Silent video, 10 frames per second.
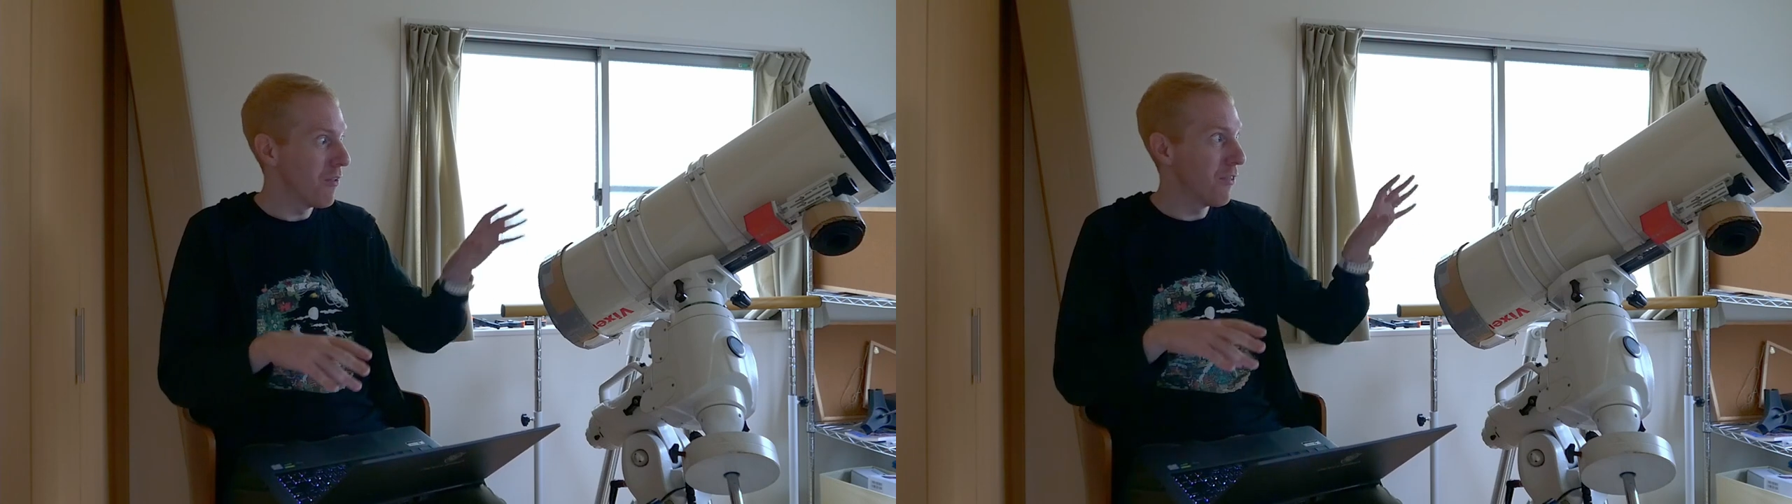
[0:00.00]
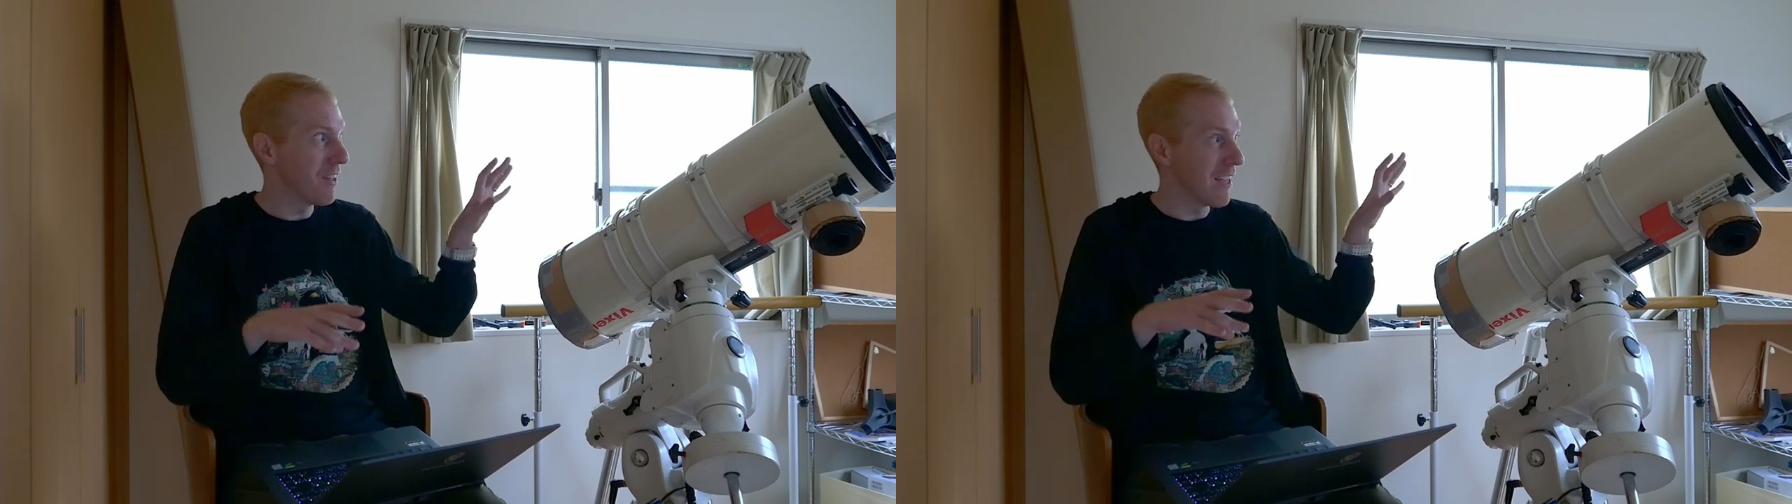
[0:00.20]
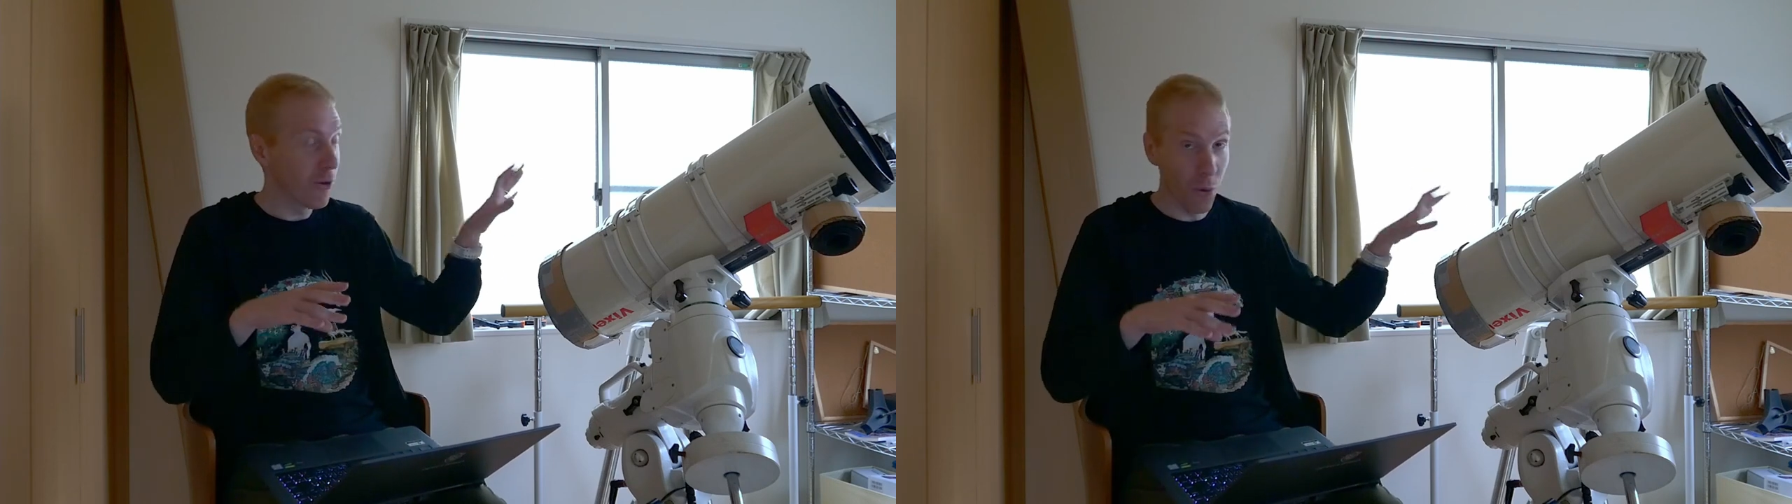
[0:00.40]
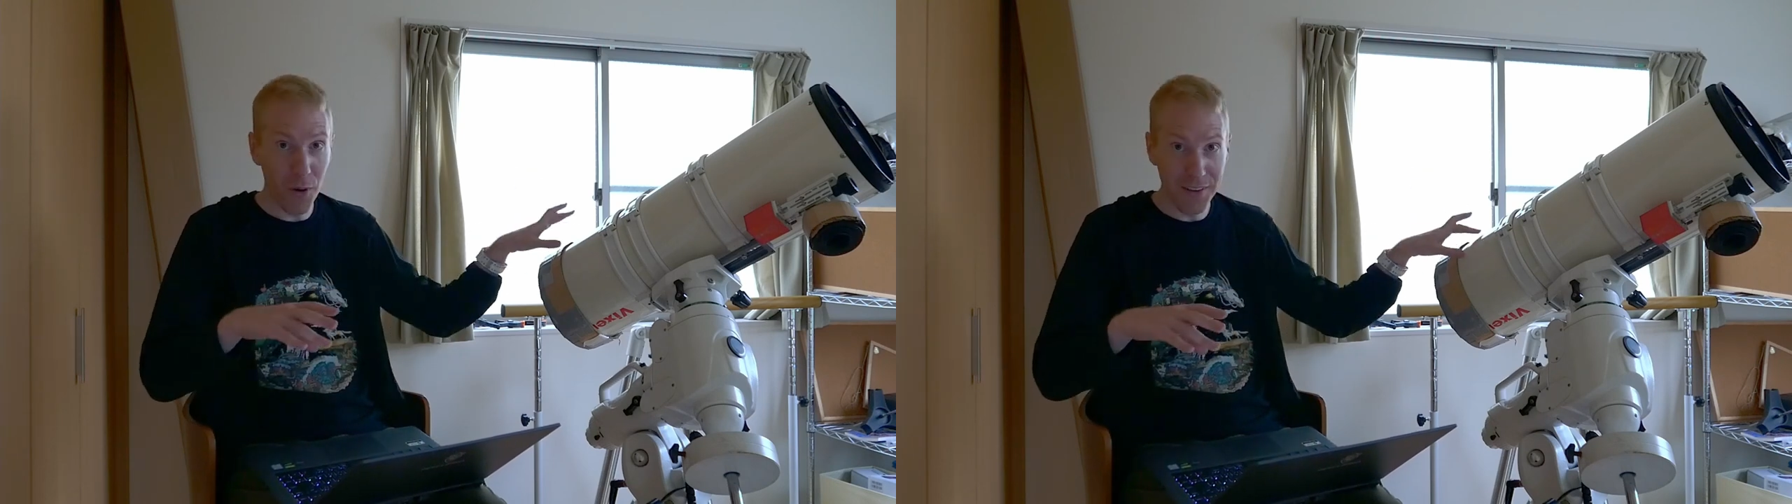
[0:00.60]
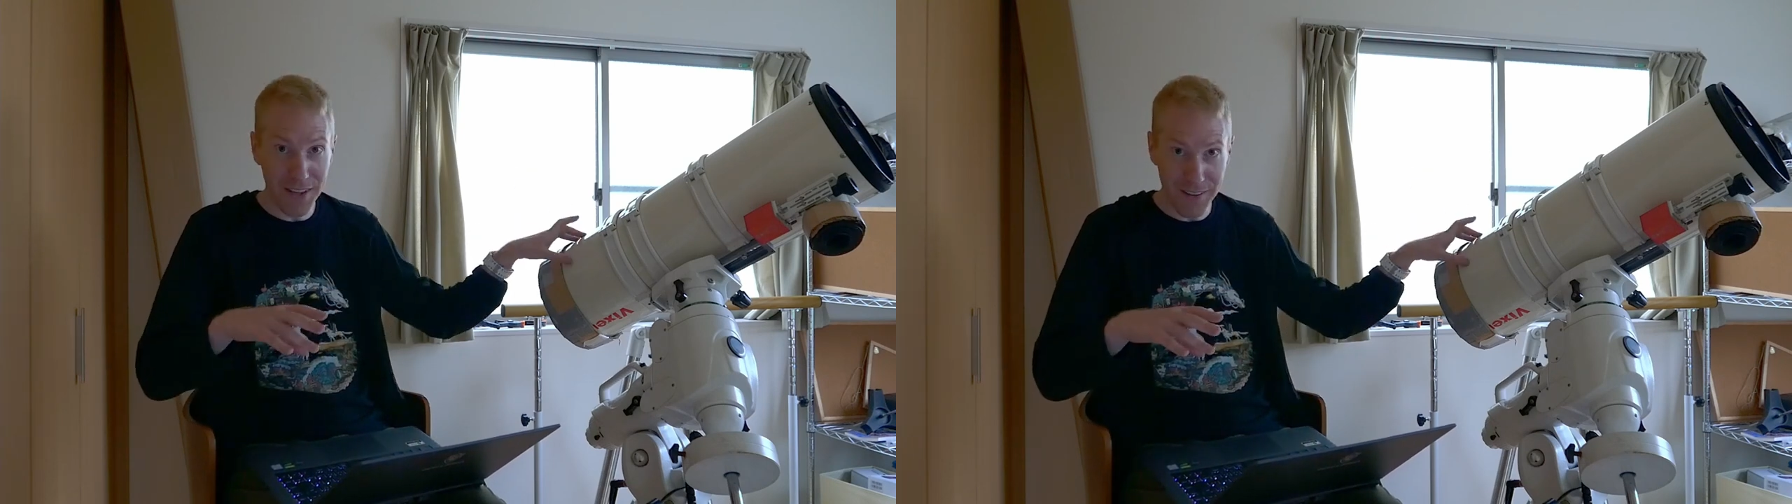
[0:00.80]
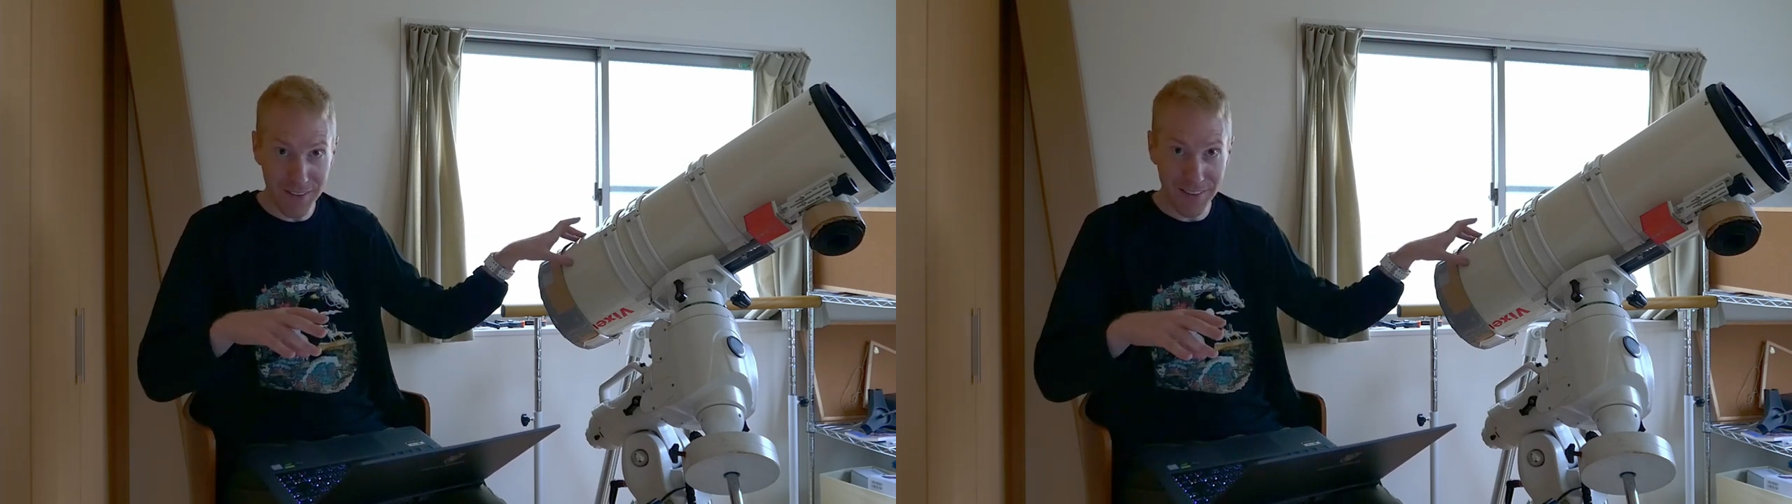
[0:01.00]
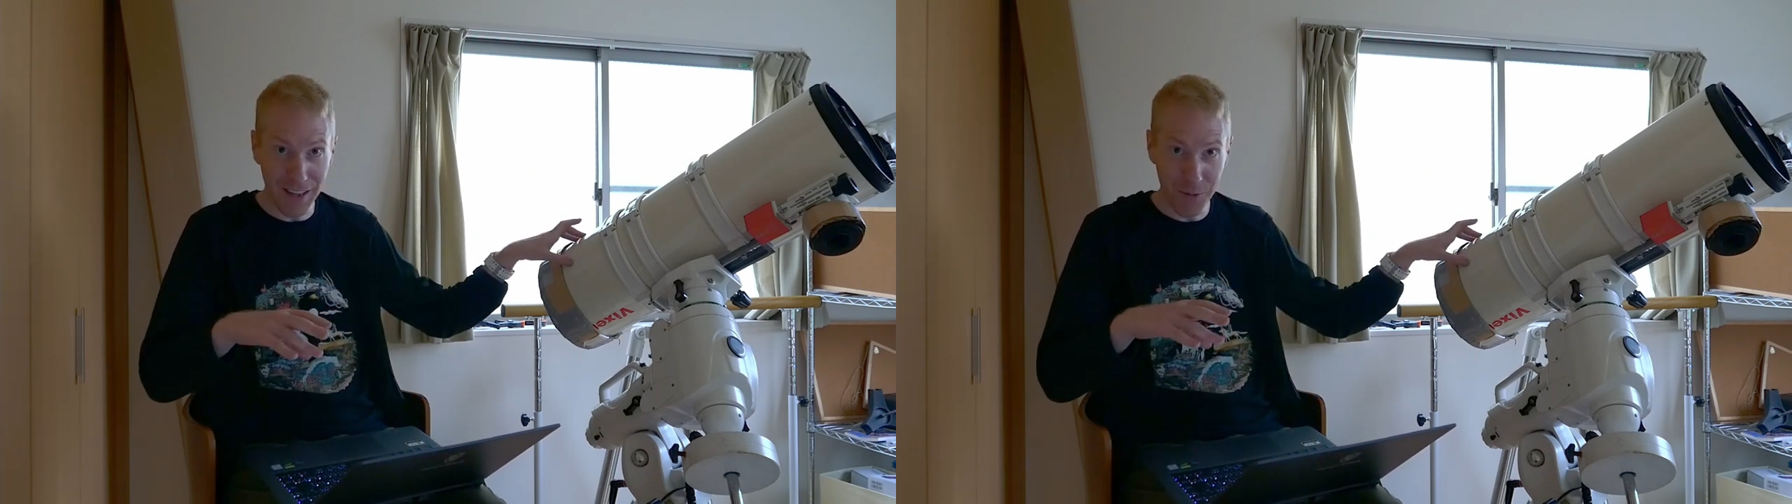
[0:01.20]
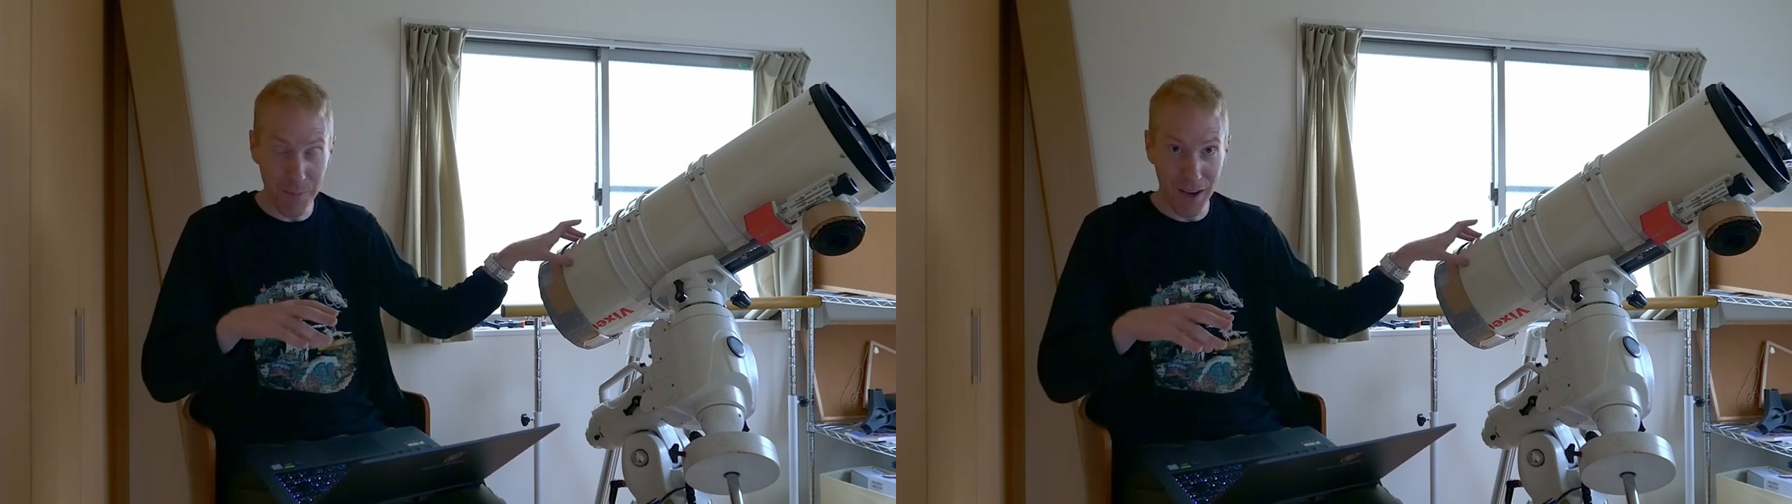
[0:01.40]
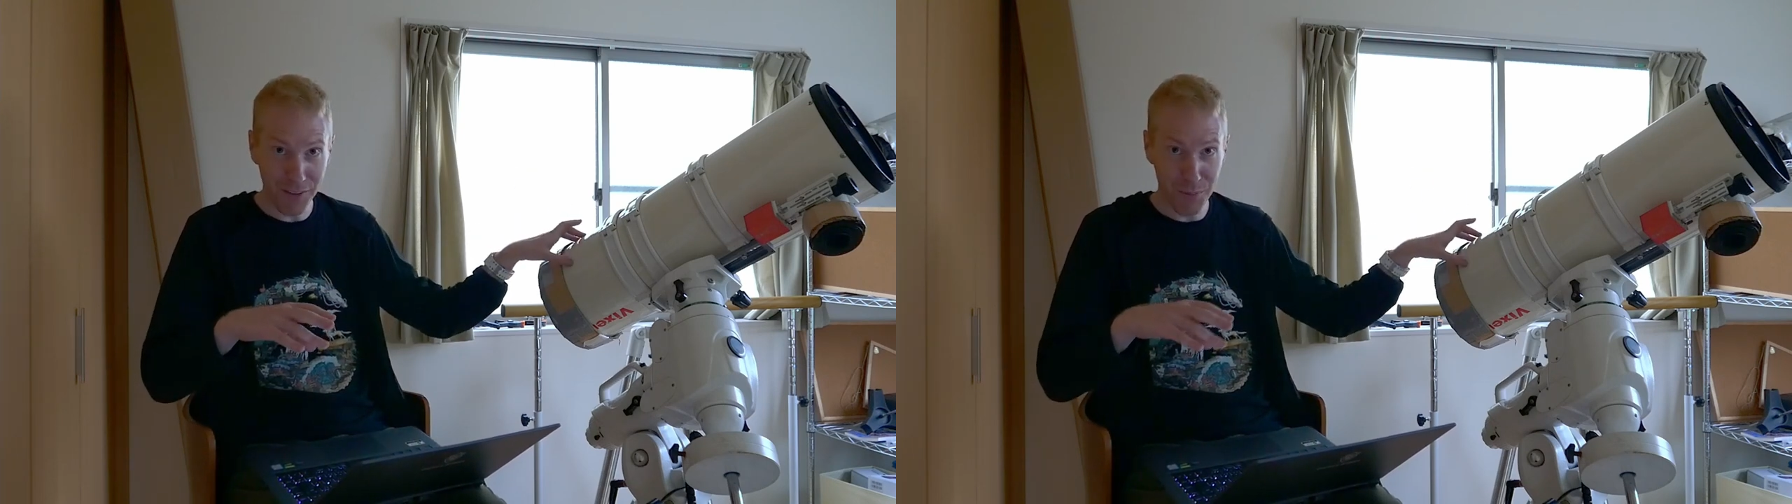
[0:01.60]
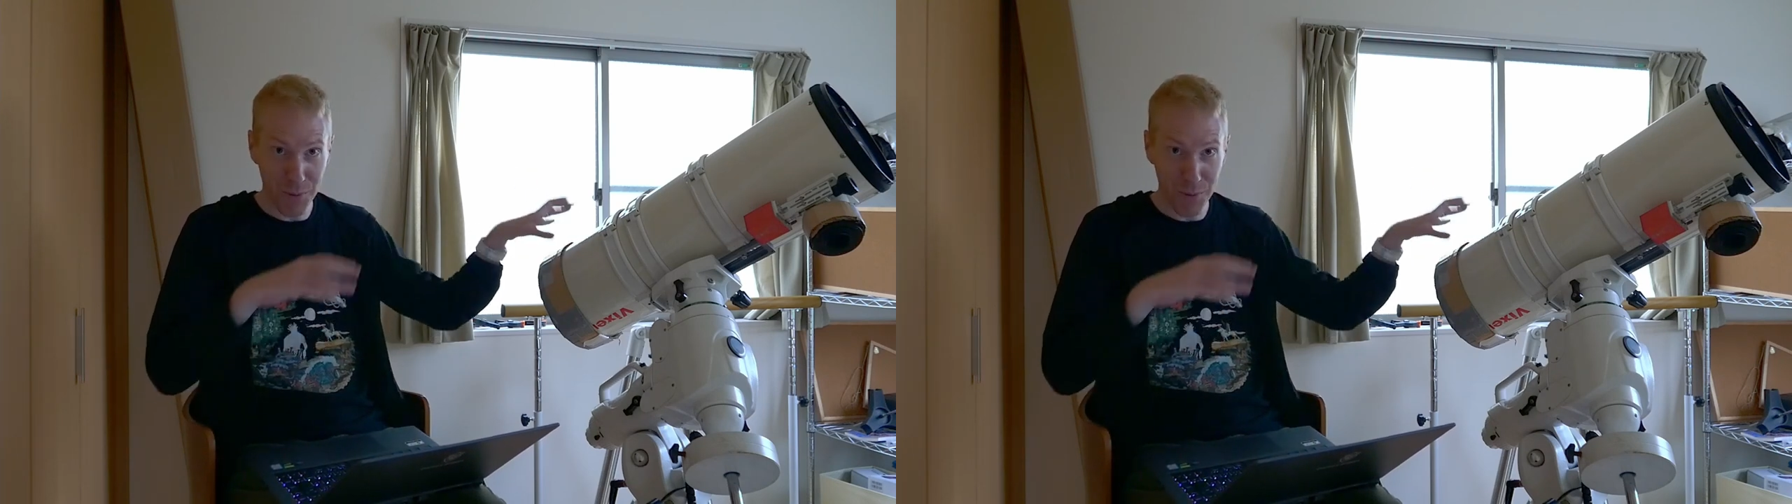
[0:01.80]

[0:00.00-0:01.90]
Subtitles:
the coordinates that the mount